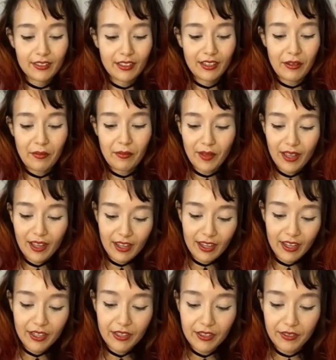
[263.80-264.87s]

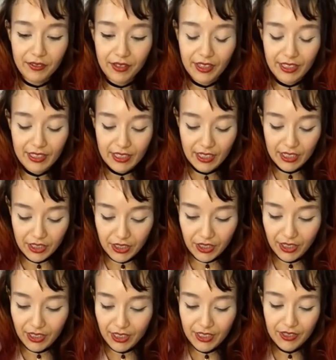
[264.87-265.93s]
combined with the six
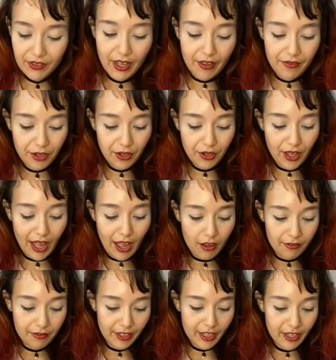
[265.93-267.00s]
cookies, you have your whole
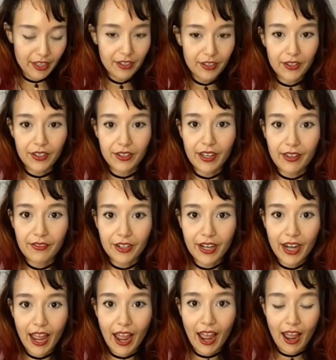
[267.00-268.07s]
outfit. you know, you have your
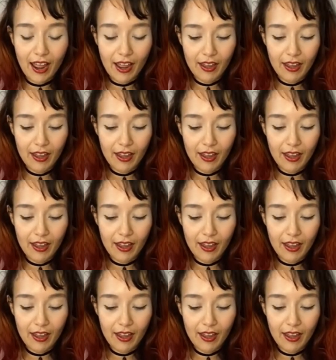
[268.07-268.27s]
hat.